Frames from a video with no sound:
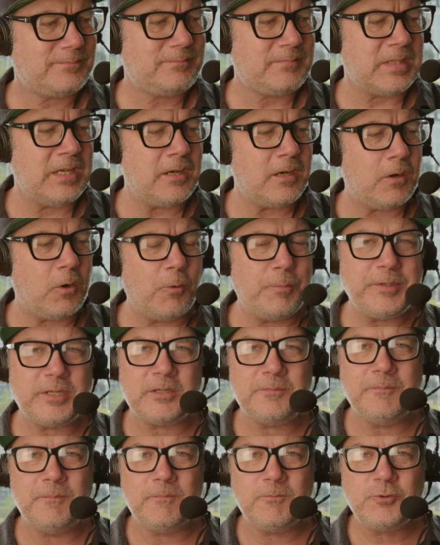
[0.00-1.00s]
I hope you
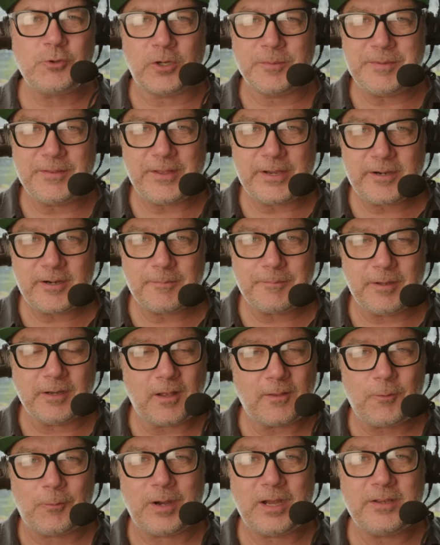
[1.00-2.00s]
can join me there. But
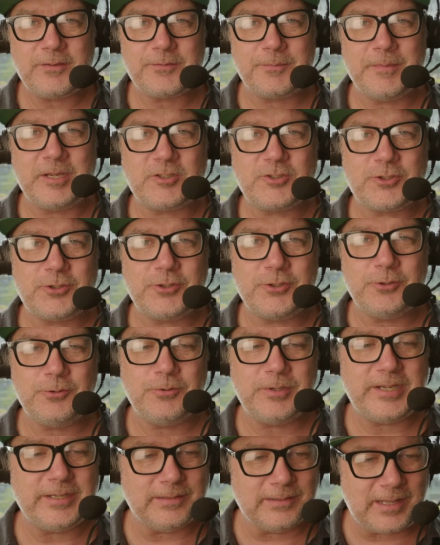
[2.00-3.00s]
otherwise, make sure you
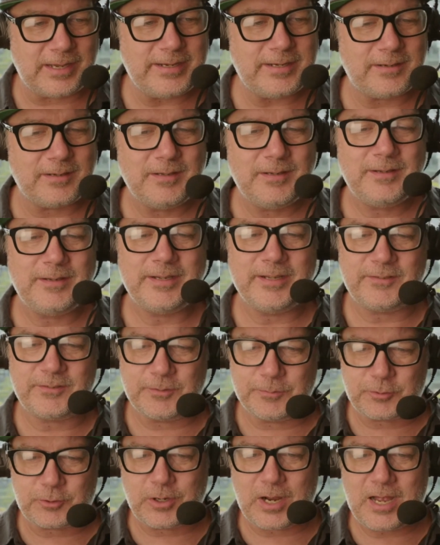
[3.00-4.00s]
hit like, hit
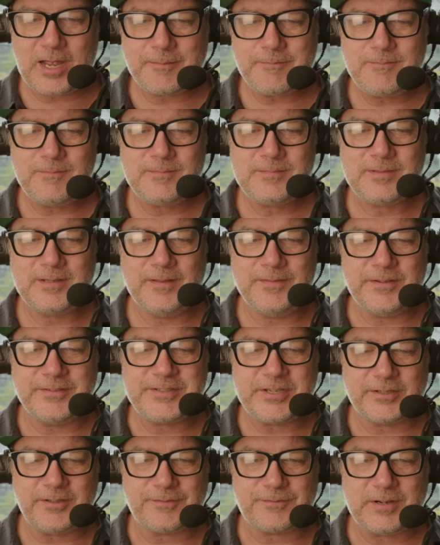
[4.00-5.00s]
subscribe, and then
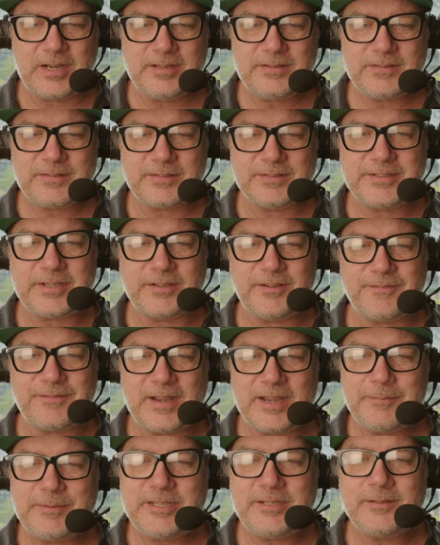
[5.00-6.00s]
tell your friends and tell your
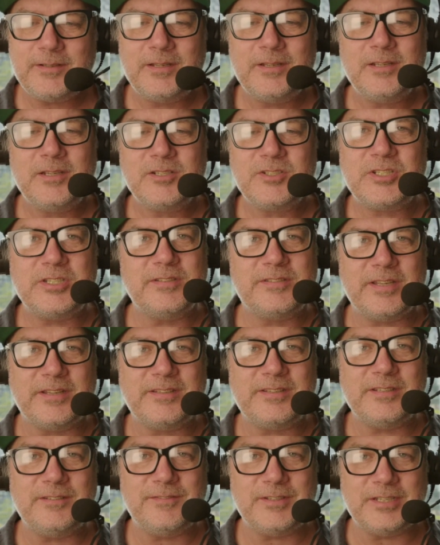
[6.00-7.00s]
family, Cheesehead
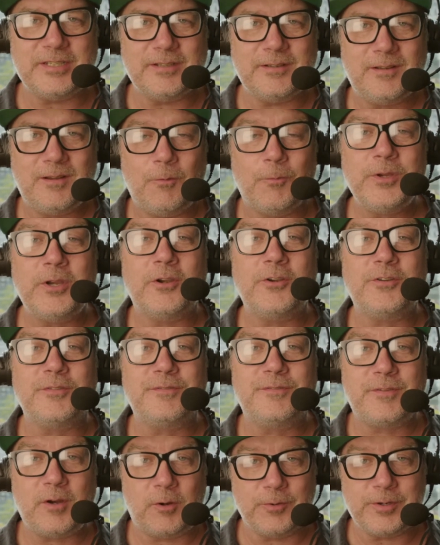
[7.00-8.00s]
TV. We are
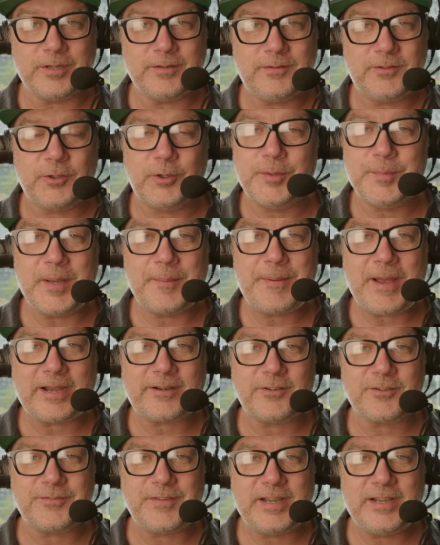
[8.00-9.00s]
devoted to Green Bay
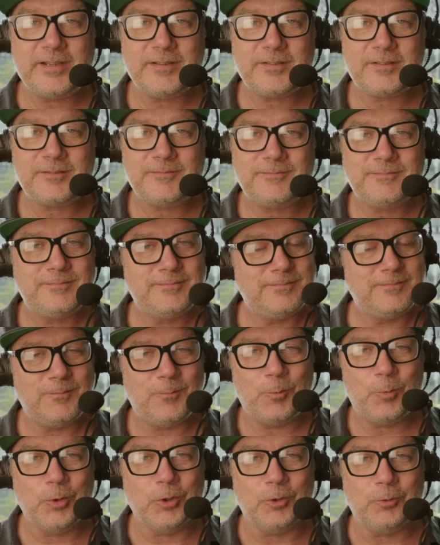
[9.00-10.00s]
Packers fans
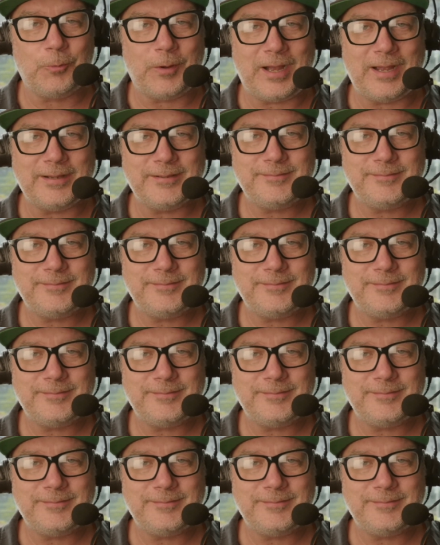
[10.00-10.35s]
worldwide.